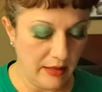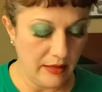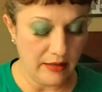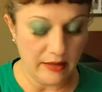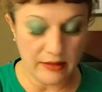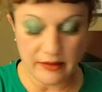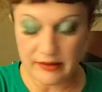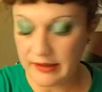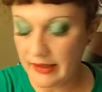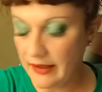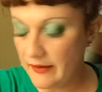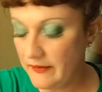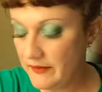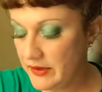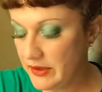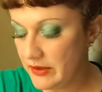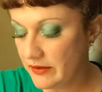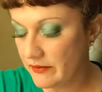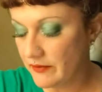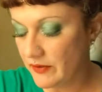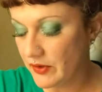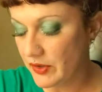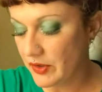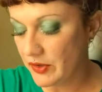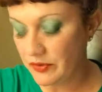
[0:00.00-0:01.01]
The Seven
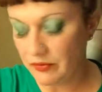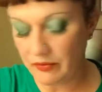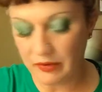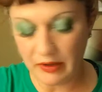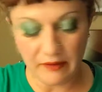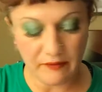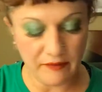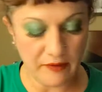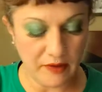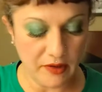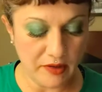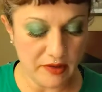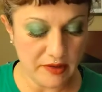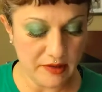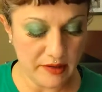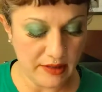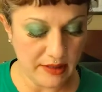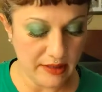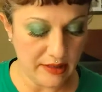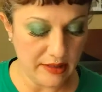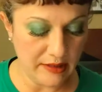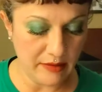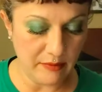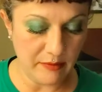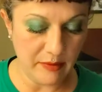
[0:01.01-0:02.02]
of Earth reversed
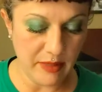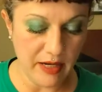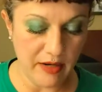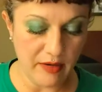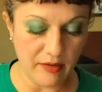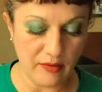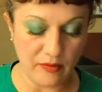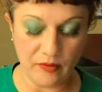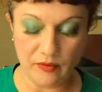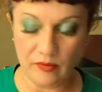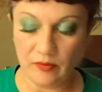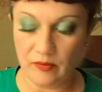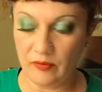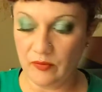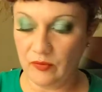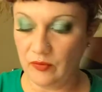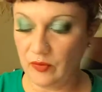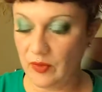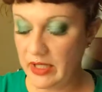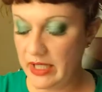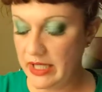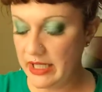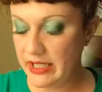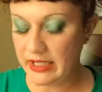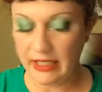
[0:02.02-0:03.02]
is about
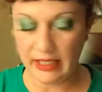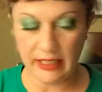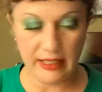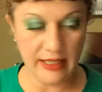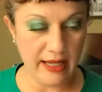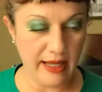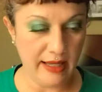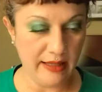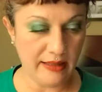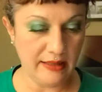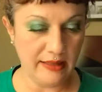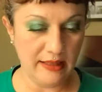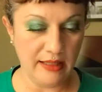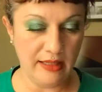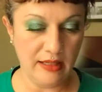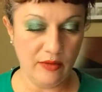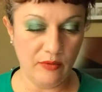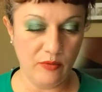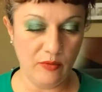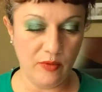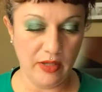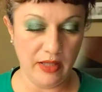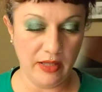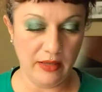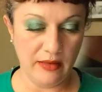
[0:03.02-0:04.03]
reconnecting
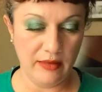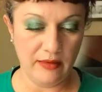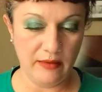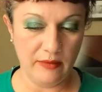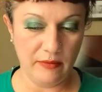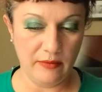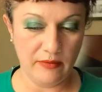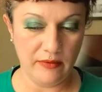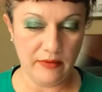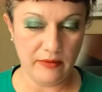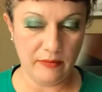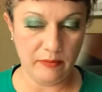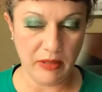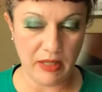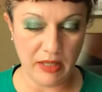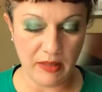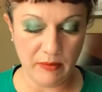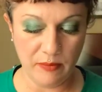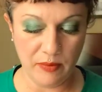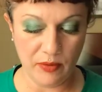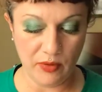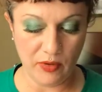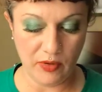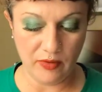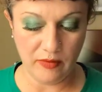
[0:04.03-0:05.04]
with
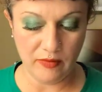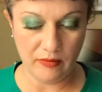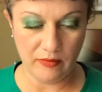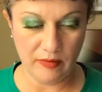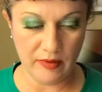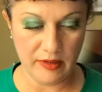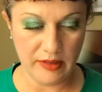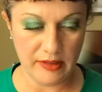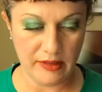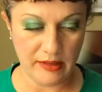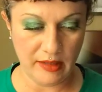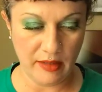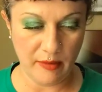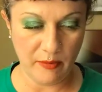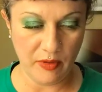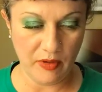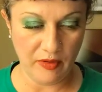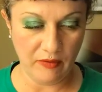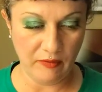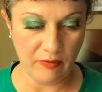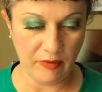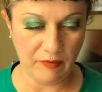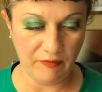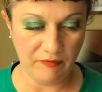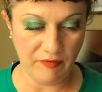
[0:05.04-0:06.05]
people, with
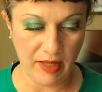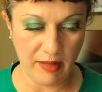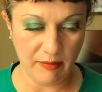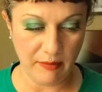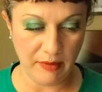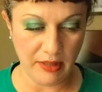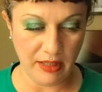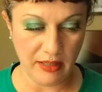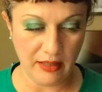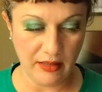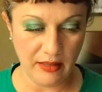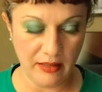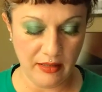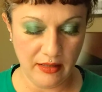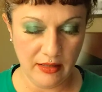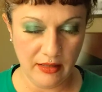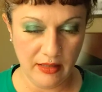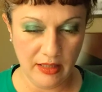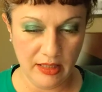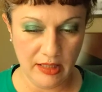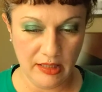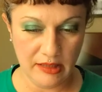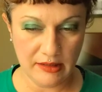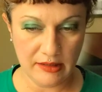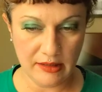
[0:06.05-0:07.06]
someone, with family.
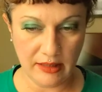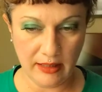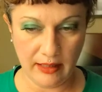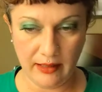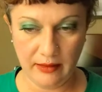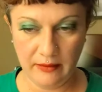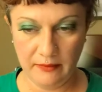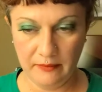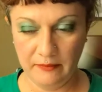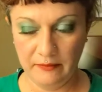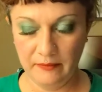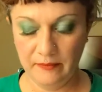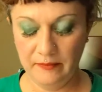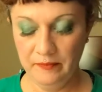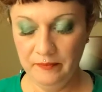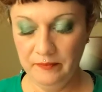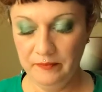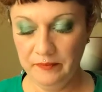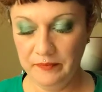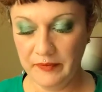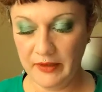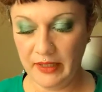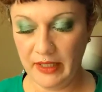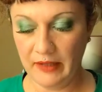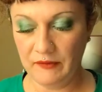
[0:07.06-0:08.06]
It's like
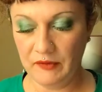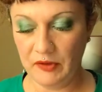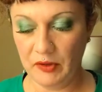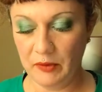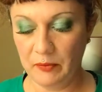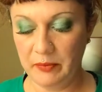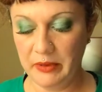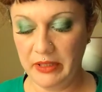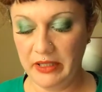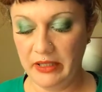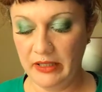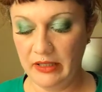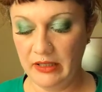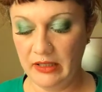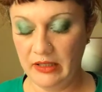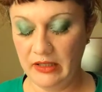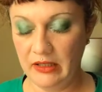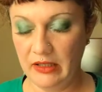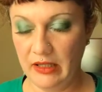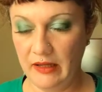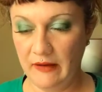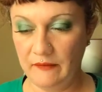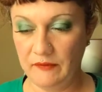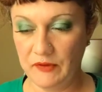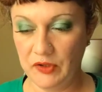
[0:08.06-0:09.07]
if you're being,
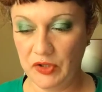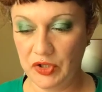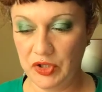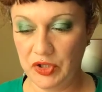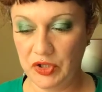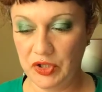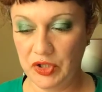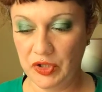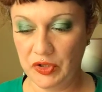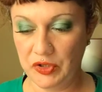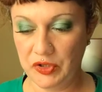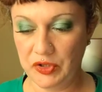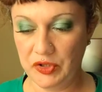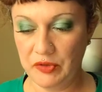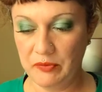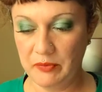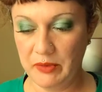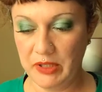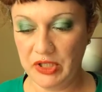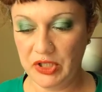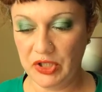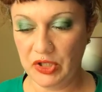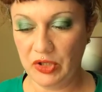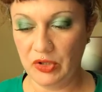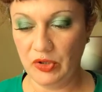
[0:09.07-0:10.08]
if you're you're too
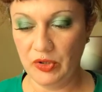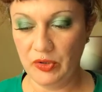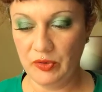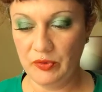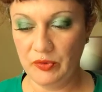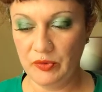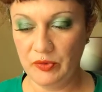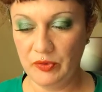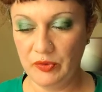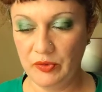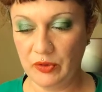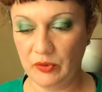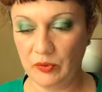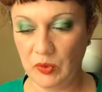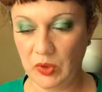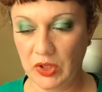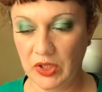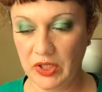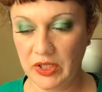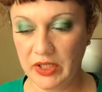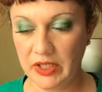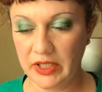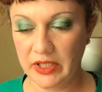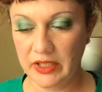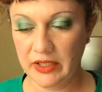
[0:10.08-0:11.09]
much glued to your
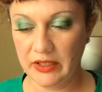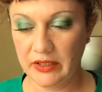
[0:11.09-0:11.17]
work.